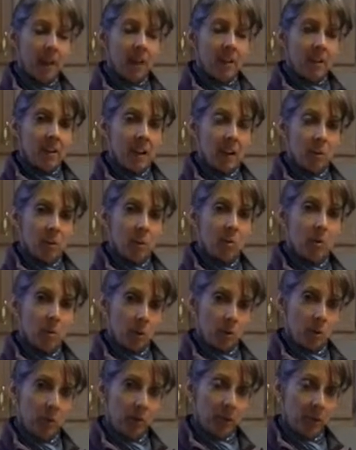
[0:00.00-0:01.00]
Now the cool
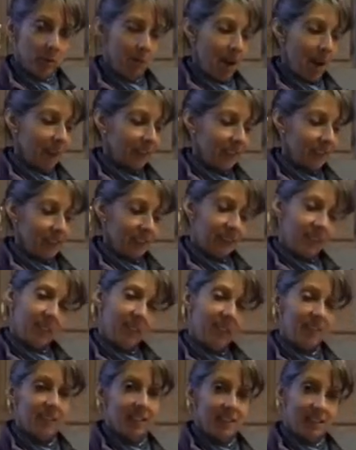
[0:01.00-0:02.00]
thing about this
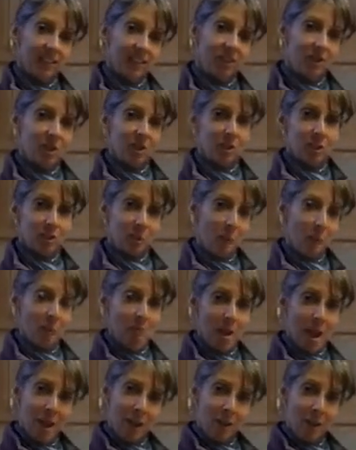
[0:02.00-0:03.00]
is just
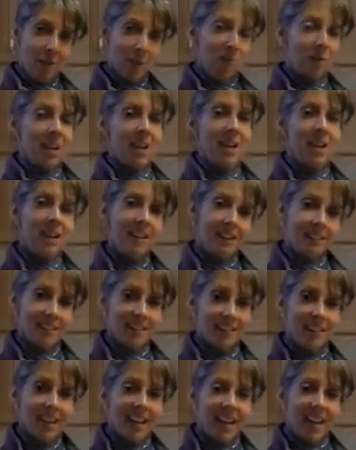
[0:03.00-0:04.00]
omega-3s
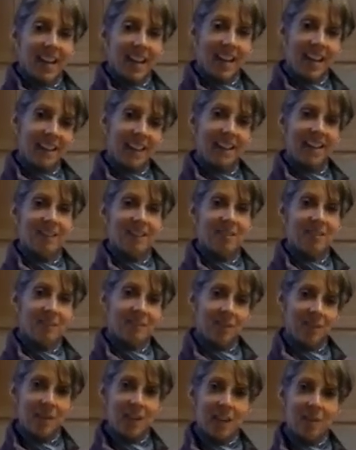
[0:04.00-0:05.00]
in
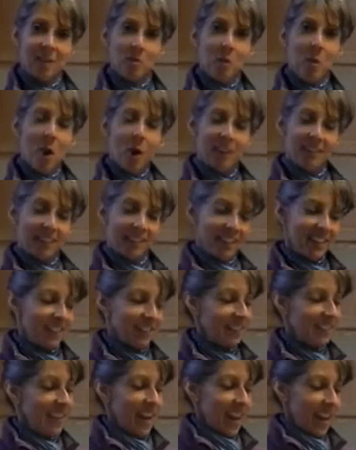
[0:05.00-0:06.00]
the walnuts,
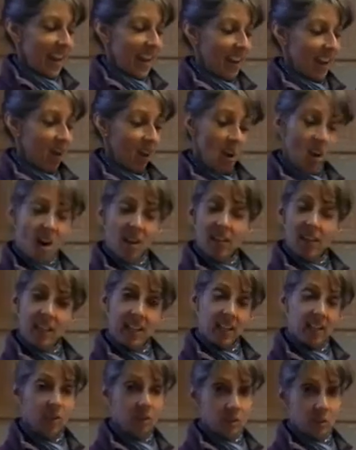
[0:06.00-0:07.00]
and all it
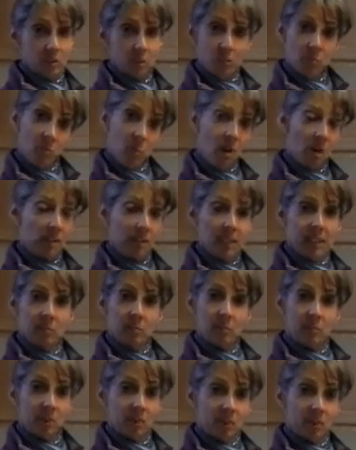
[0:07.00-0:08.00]
is walnuts
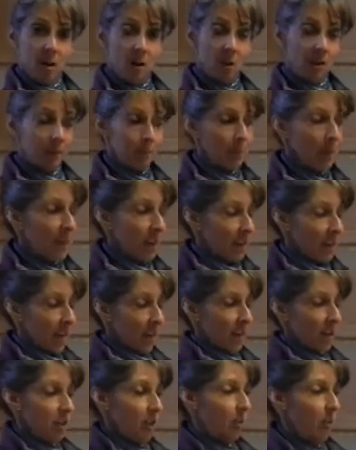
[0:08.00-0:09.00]
with salt. Now I
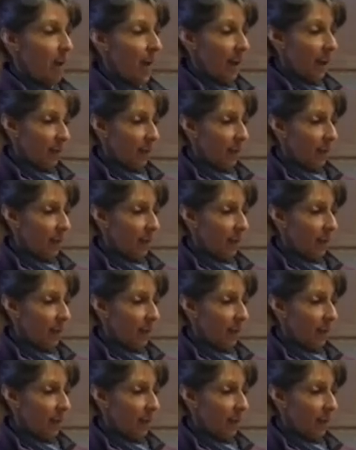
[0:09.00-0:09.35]
do have